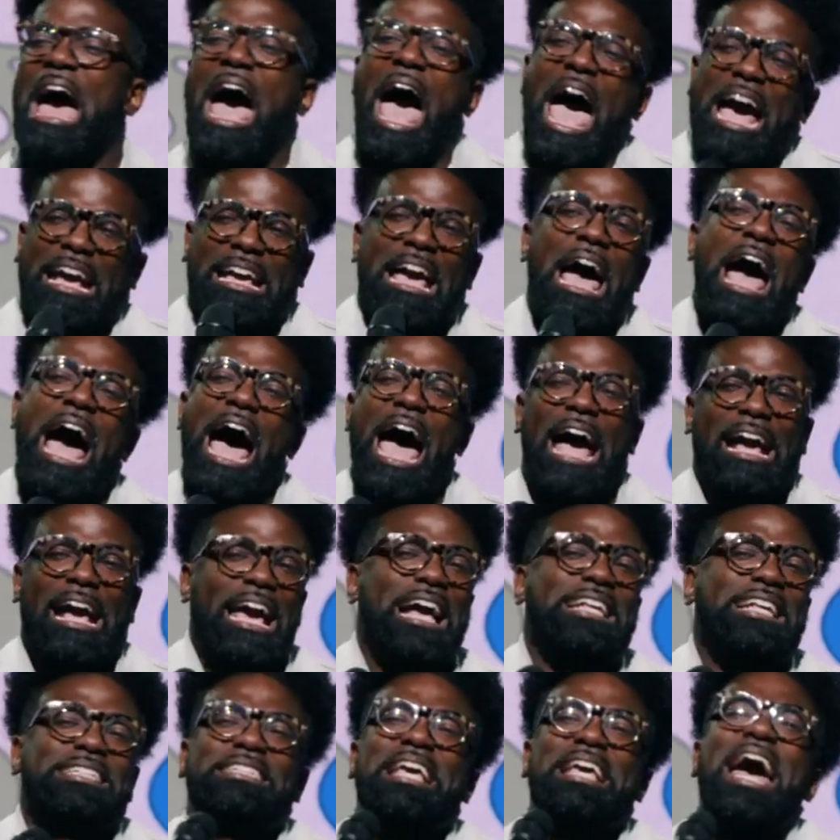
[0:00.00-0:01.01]
I, I
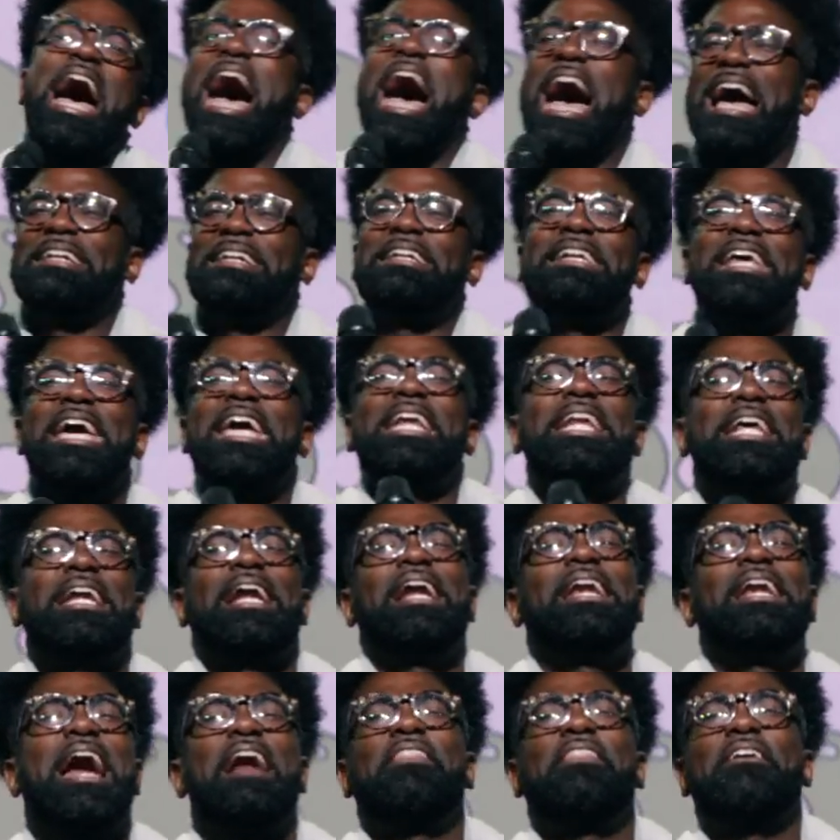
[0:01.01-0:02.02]
guess God needed
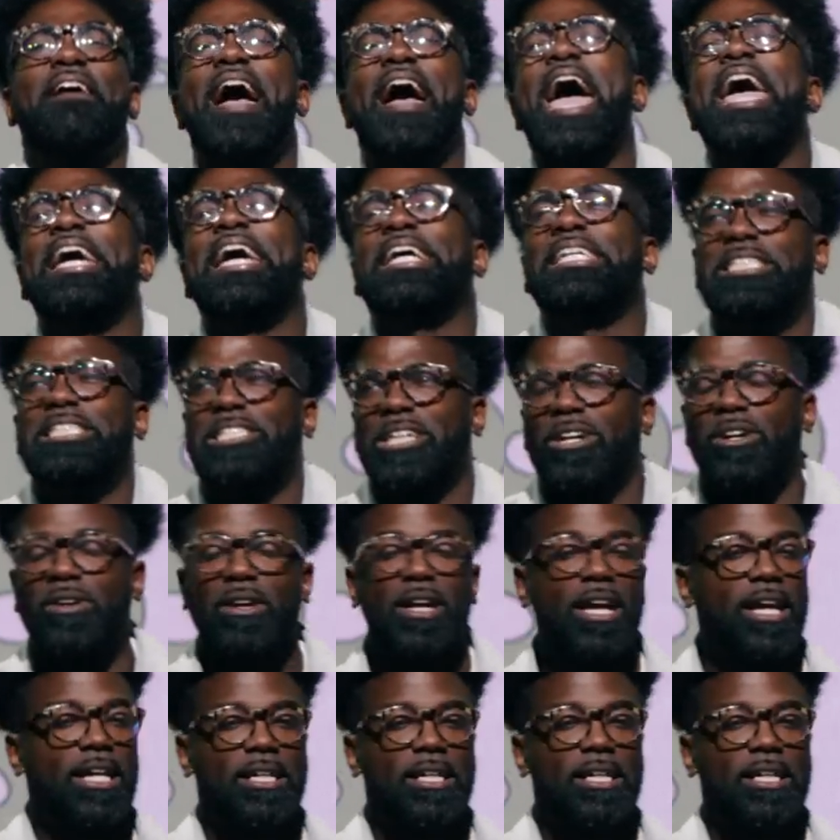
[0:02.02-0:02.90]
another angel.